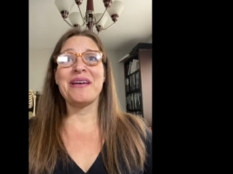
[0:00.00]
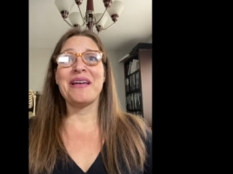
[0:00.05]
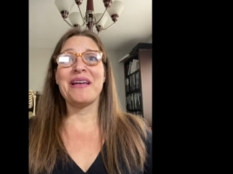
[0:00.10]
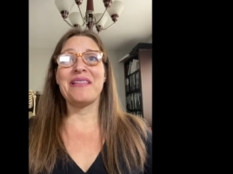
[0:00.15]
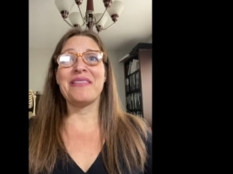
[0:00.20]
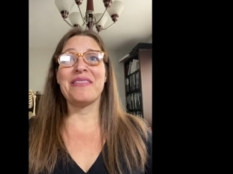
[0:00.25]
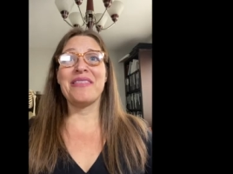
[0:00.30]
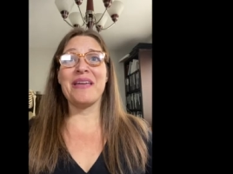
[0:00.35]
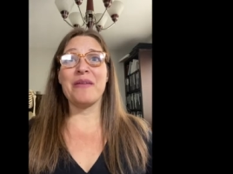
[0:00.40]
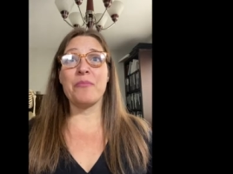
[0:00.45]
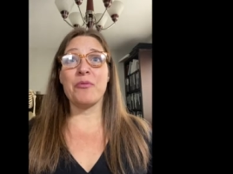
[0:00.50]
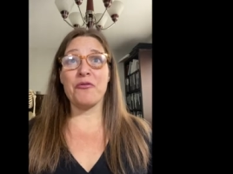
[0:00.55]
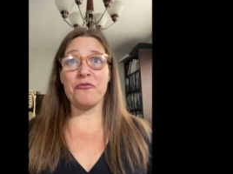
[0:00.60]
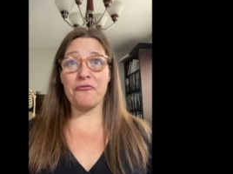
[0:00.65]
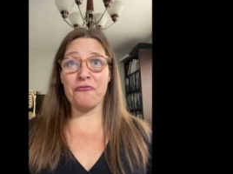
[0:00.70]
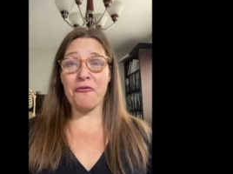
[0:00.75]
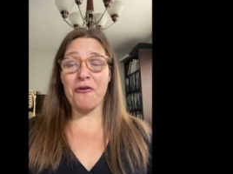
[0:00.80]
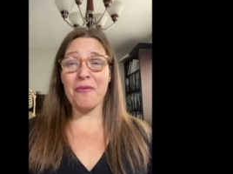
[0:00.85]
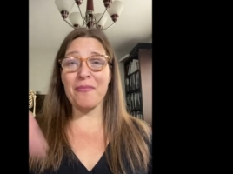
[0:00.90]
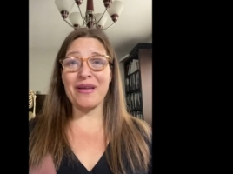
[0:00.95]
they
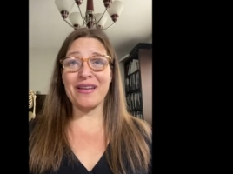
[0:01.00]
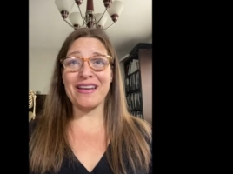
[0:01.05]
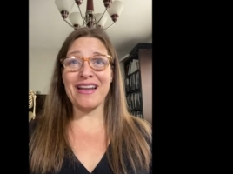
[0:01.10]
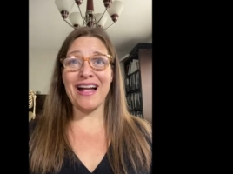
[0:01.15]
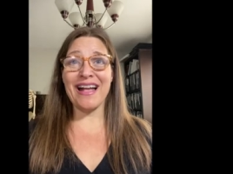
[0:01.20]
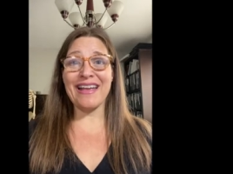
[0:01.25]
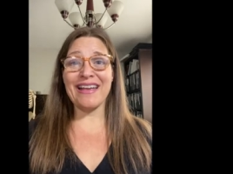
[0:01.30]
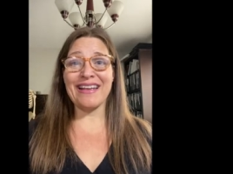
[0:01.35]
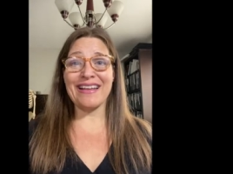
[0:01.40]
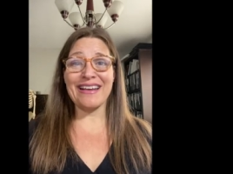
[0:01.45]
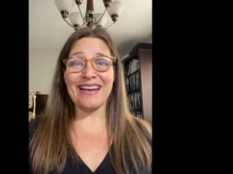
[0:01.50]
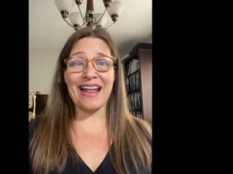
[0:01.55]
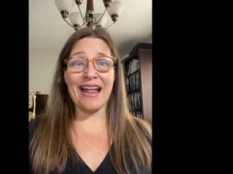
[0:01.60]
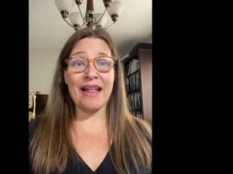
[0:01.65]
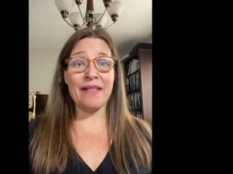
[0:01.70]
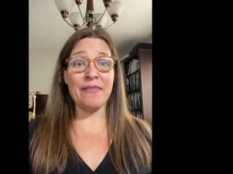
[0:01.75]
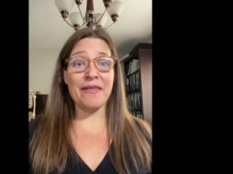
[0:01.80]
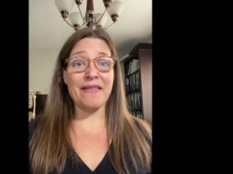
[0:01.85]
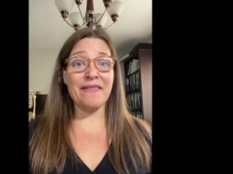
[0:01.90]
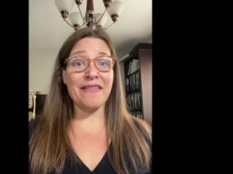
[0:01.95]
perform at night
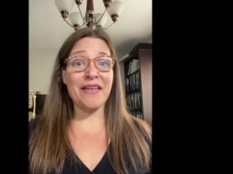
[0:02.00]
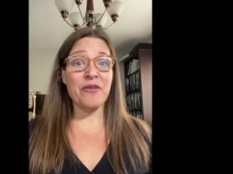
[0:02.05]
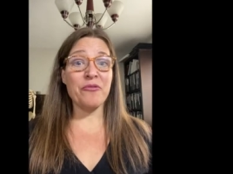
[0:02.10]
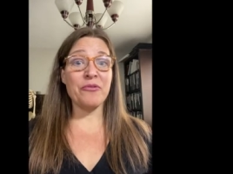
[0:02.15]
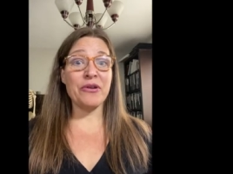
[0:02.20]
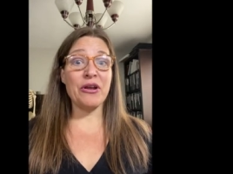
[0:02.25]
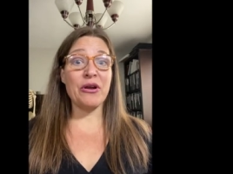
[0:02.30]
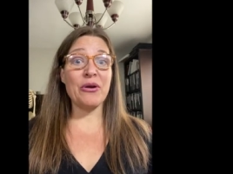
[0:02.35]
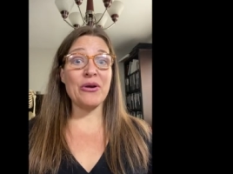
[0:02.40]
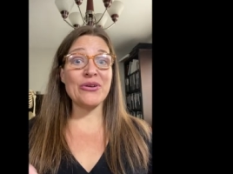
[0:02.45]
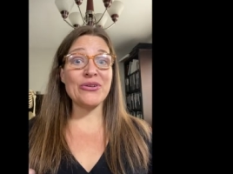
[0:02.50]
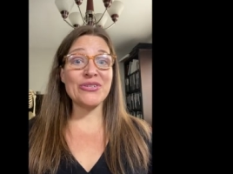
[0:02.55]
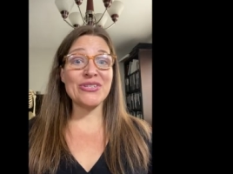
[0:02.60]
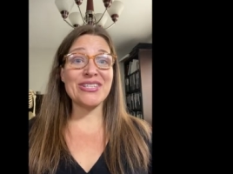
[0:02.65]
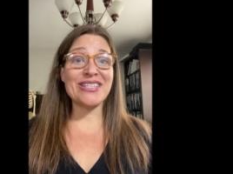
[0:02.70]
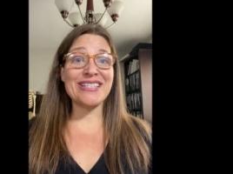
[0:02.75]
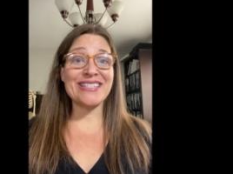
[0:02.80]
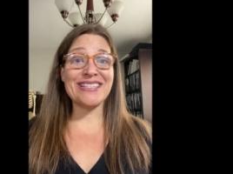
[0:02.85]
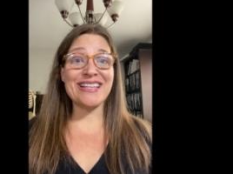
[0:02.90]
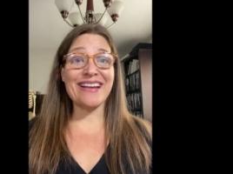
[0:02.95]
and then they rehearse
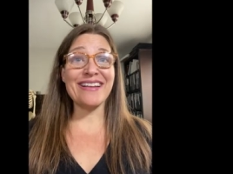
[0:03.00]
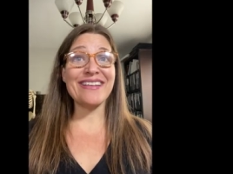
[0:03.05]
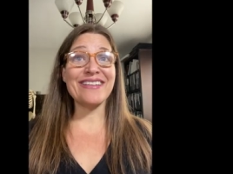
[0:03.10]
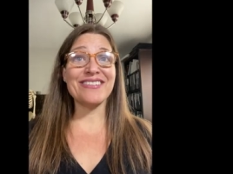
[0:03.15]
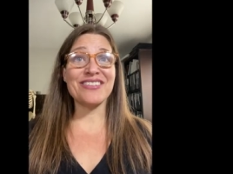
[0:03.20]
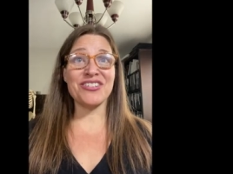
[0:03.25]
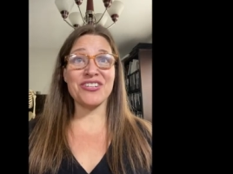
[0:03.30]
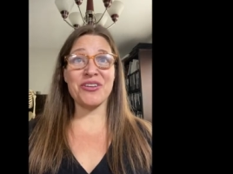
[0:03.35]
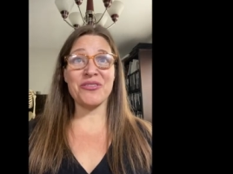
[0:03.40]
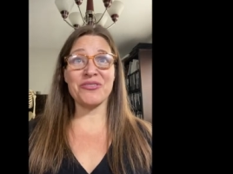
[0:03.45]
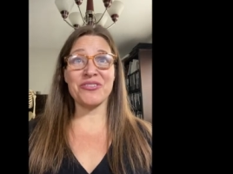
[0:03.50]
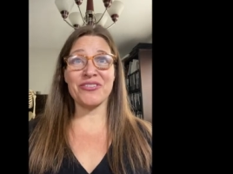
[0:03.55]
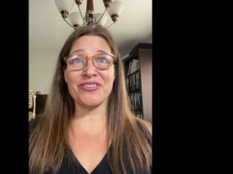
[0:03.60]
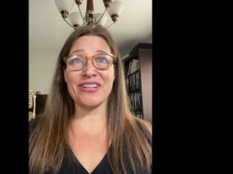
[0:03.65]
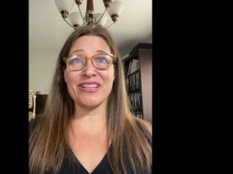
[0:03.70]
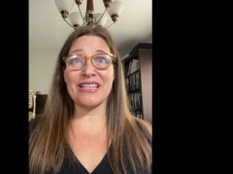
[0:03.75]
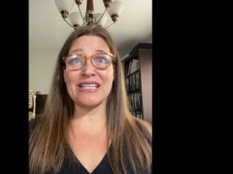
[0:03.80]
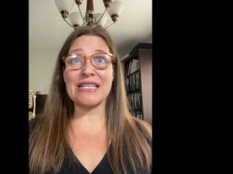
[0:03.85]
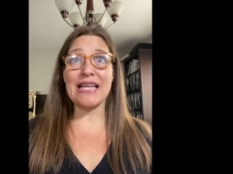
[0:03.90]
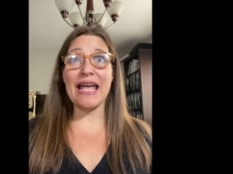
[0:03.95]
the second show
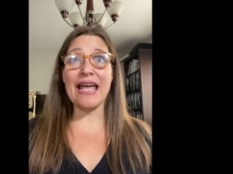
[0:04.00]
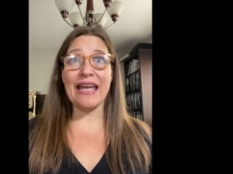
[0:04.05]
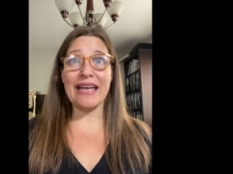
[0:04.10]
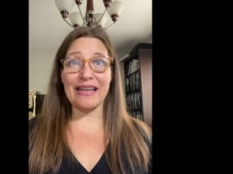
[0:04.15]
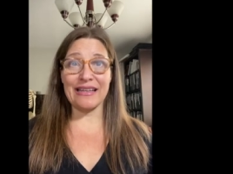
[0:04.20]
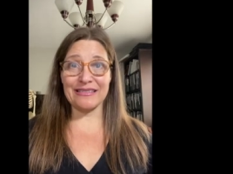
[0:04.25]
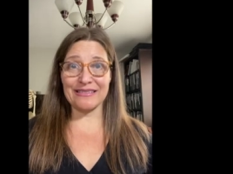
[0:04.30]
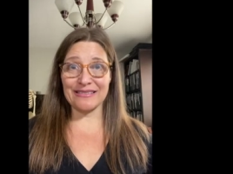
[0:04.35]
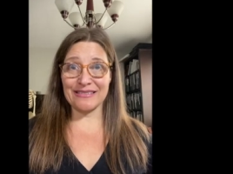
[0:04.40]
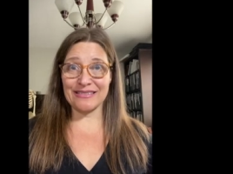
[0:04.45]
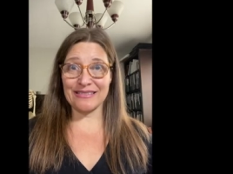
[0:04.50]
during the day.